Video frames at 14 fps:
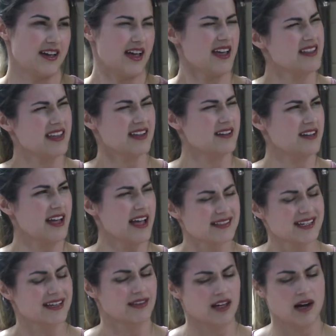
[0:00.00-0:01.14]
And then
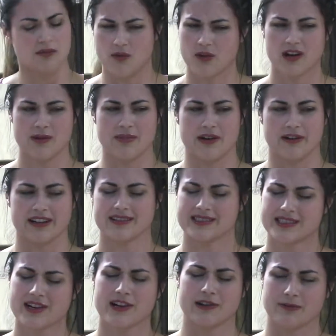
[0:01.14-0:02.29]
as I thought more about it and
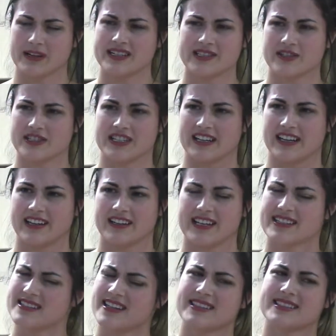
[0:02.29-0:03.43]
started researching it,
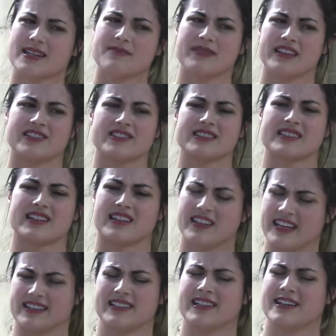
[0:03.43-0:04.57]
it's like something just
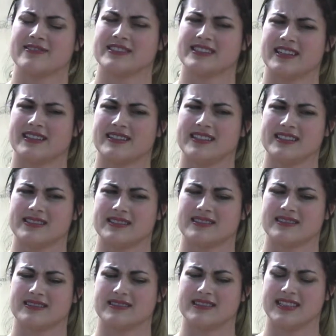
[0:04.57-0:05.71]
clicked, and I was like, this
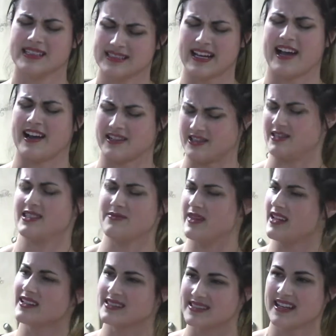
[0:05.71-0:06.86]
actually
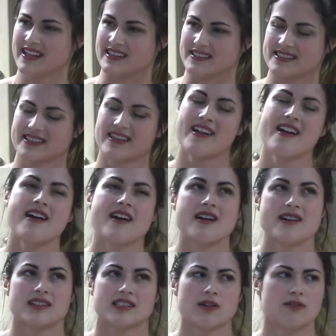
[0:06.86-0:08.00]
makes
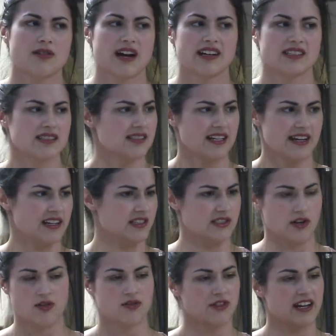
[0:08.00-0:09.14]
sense. So I just kind of
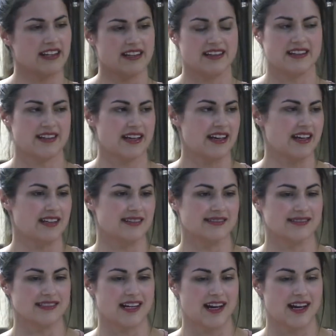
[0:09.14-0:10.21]
dove right in, and